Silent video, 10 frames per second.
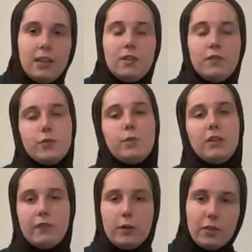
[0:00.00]
individual
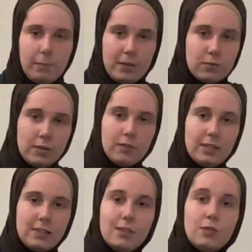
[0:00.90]
living with a mental
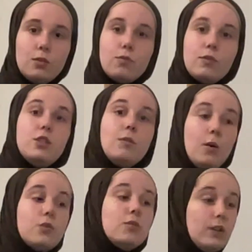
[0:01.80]
illness is to reach
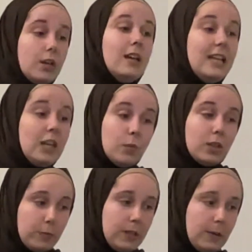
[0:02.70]
emotional
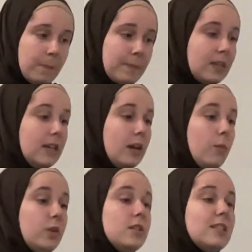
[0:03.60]
equilibrium,
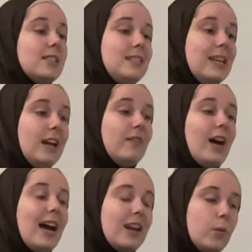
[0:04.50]
which is a state of
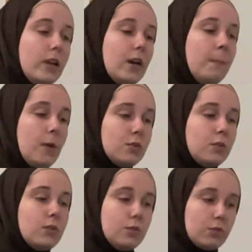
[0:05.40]
adequate emotional
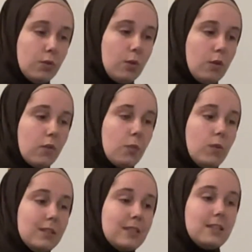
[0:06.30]
control over
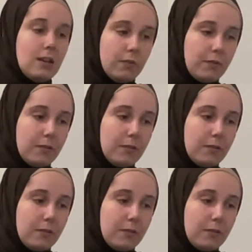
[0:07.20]
oneself.